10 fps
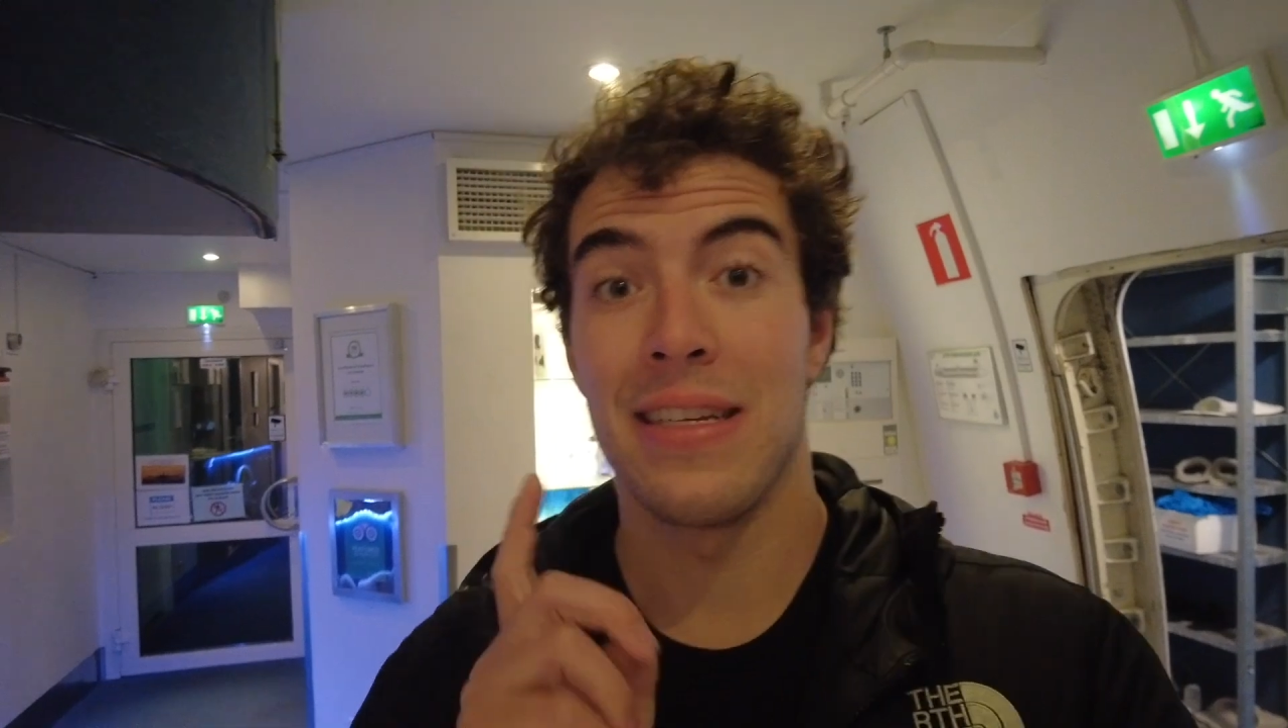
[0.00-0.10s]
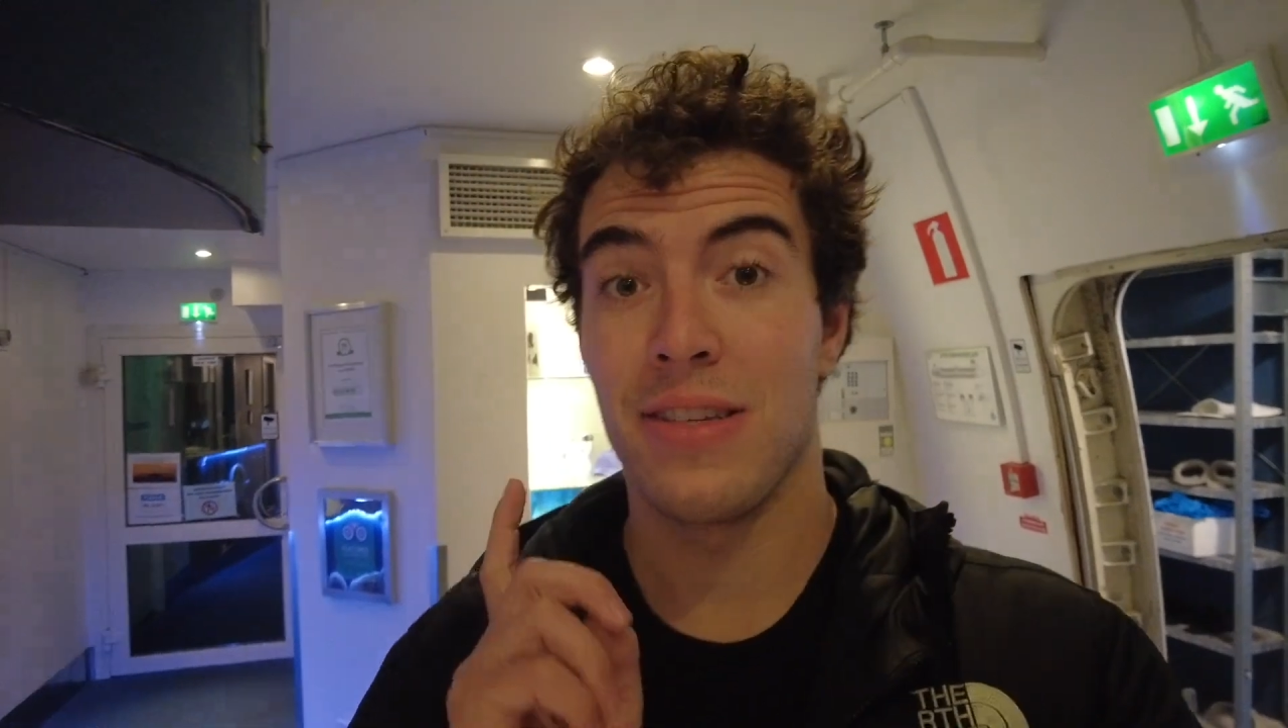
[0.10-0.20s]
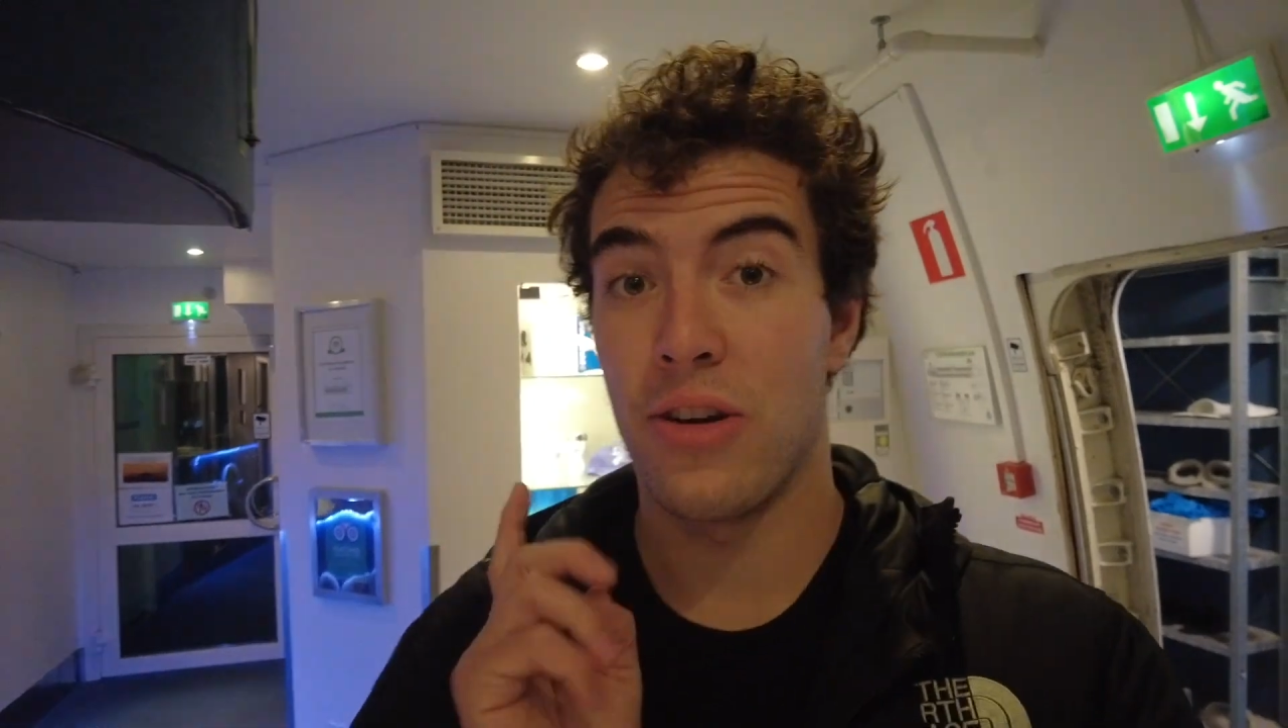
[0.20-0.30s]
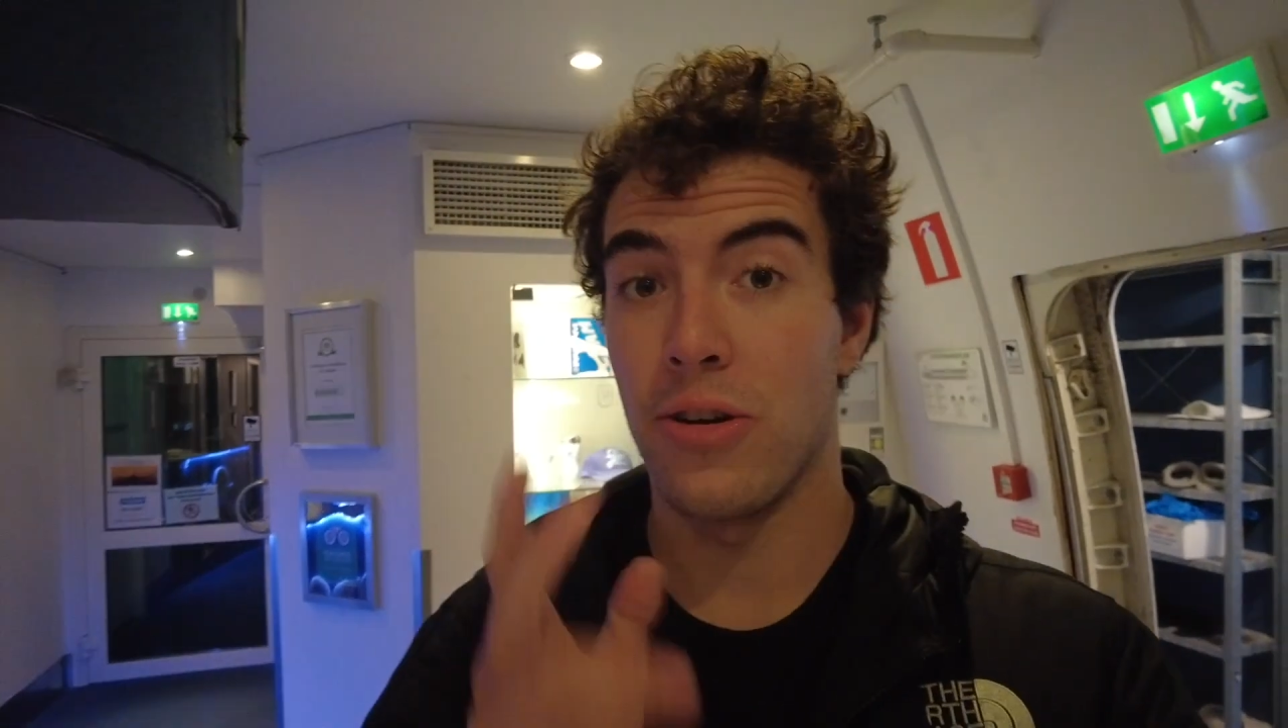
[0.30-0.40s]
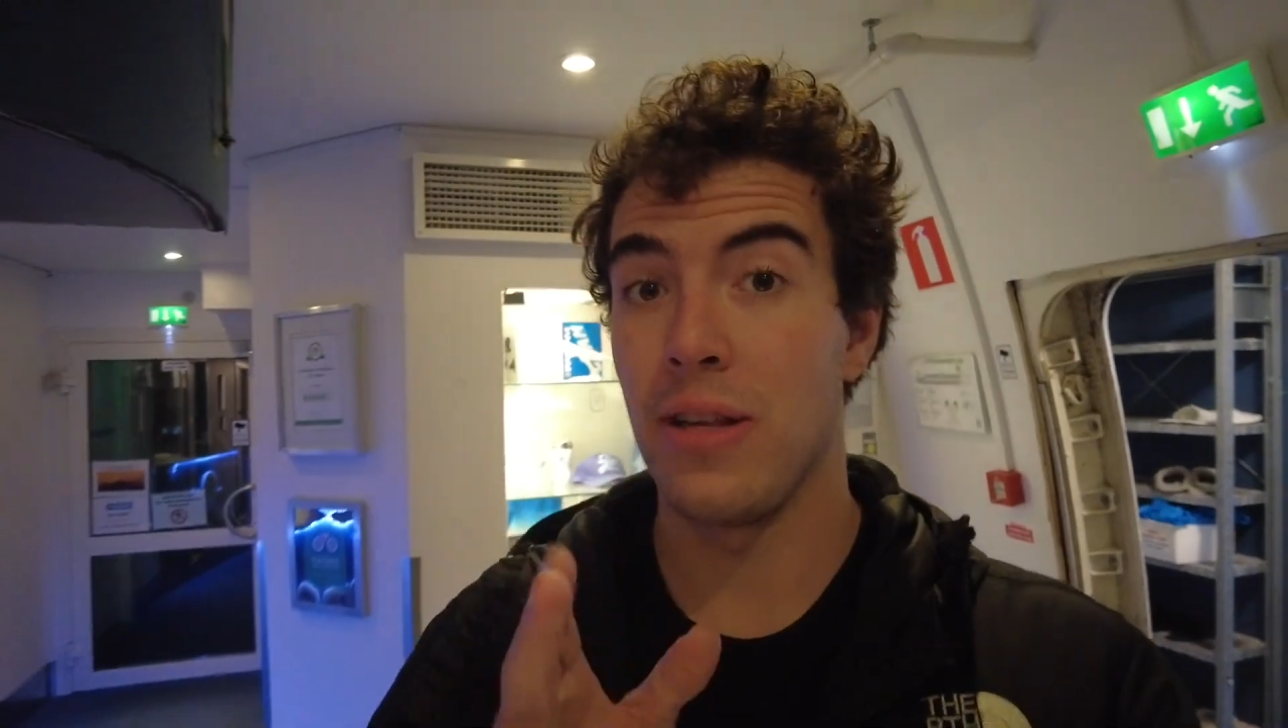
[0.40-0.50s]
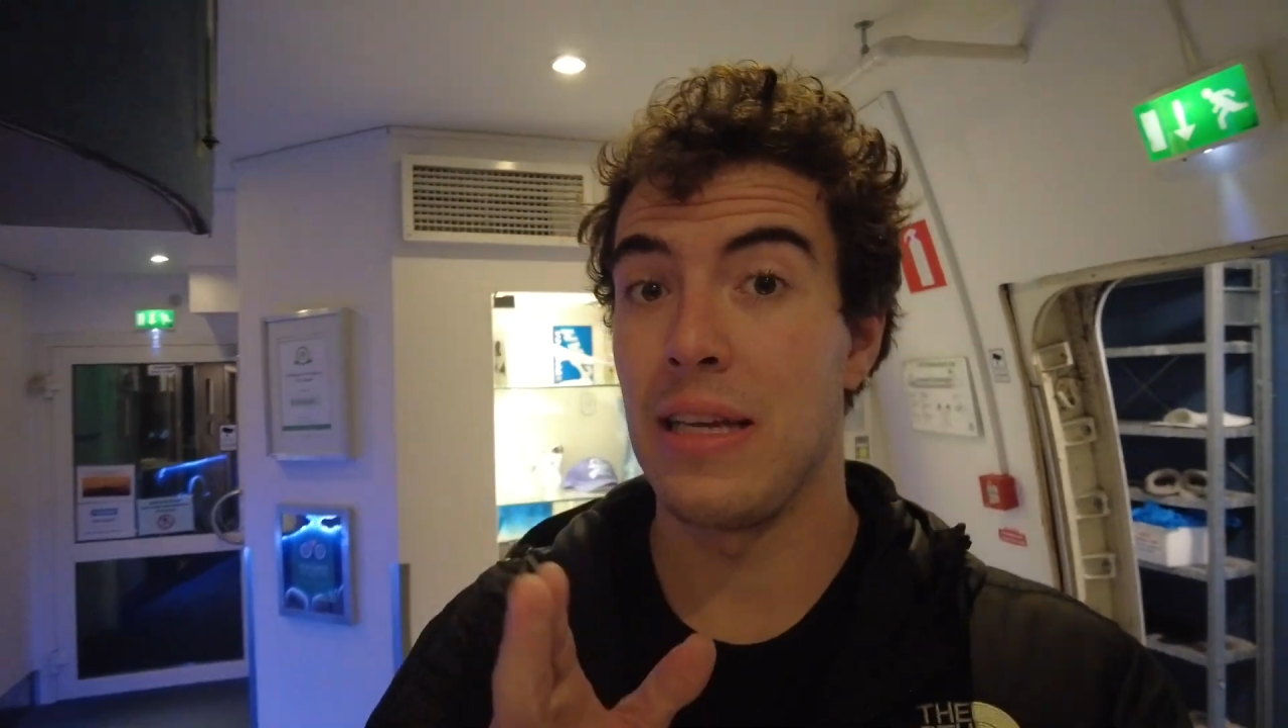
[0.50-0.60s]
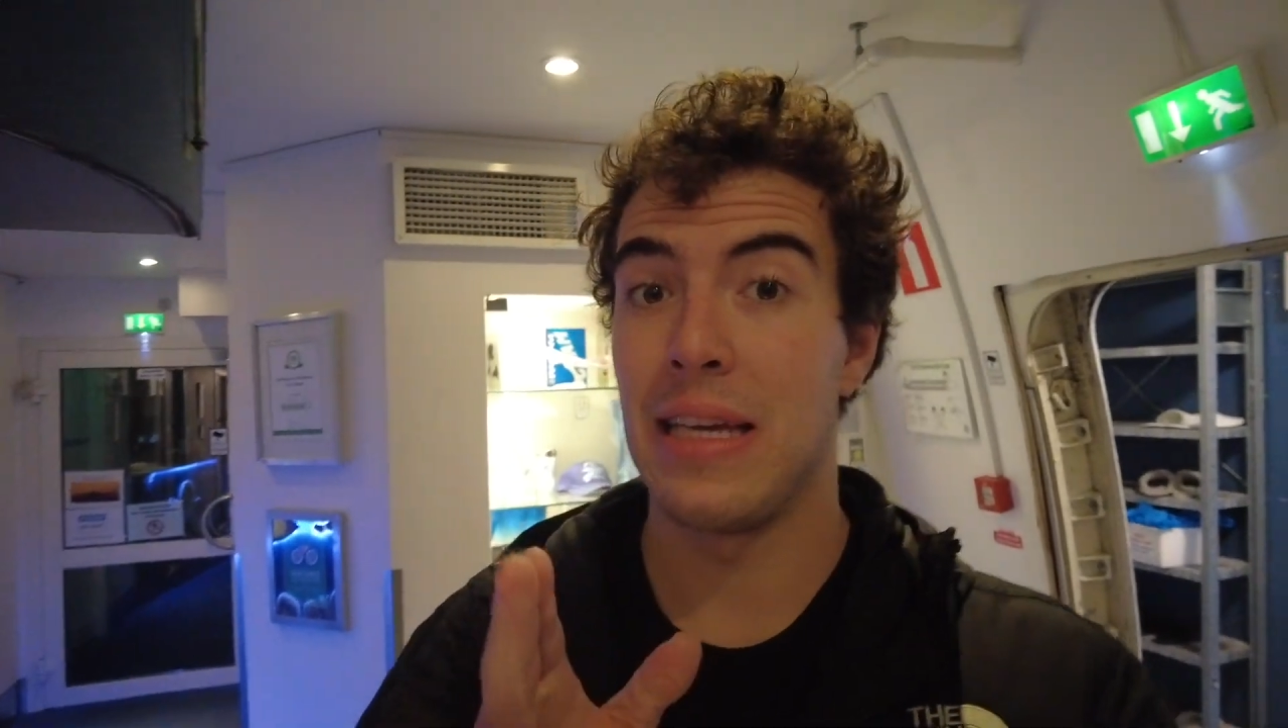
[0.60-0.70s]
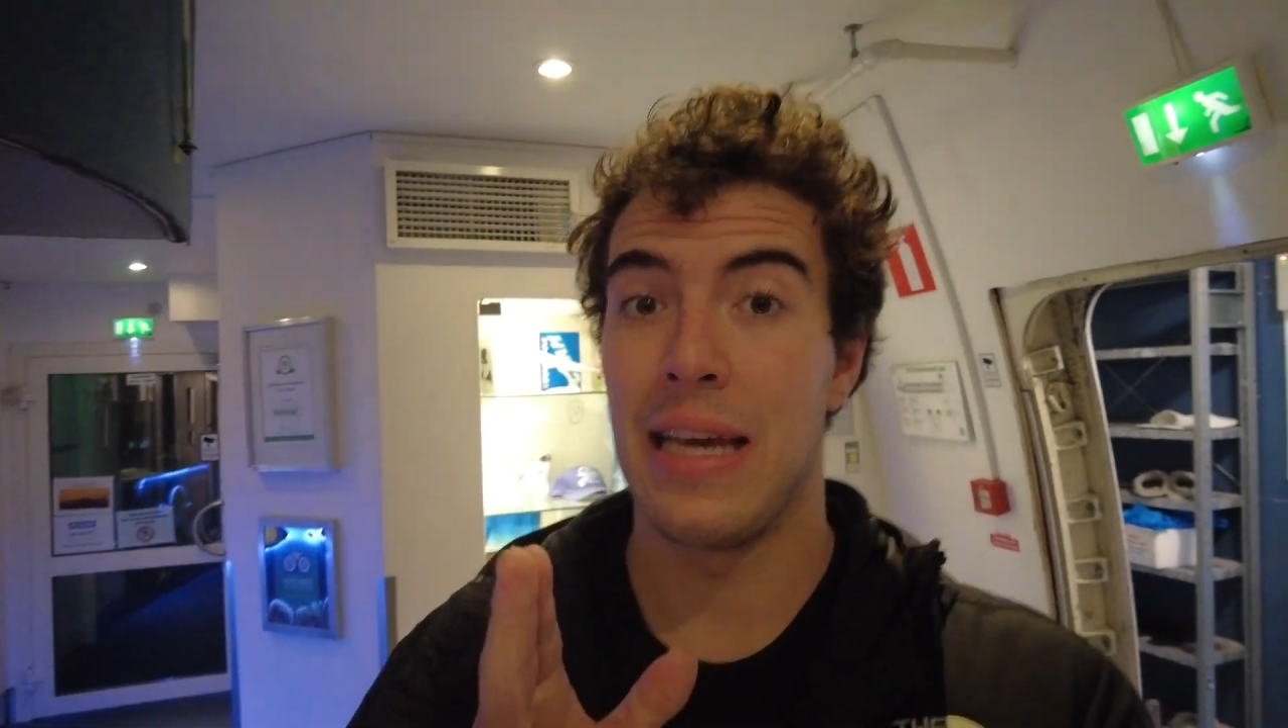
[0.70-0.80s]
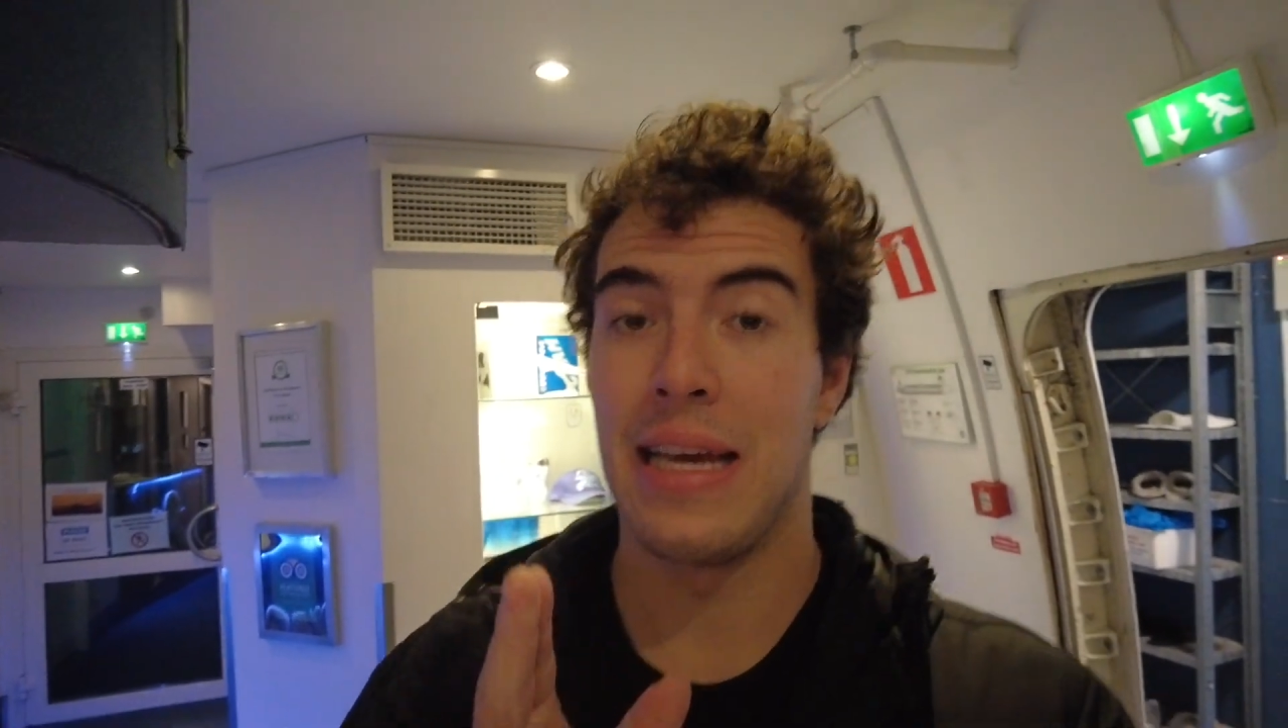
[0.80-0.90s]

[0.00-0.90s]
as early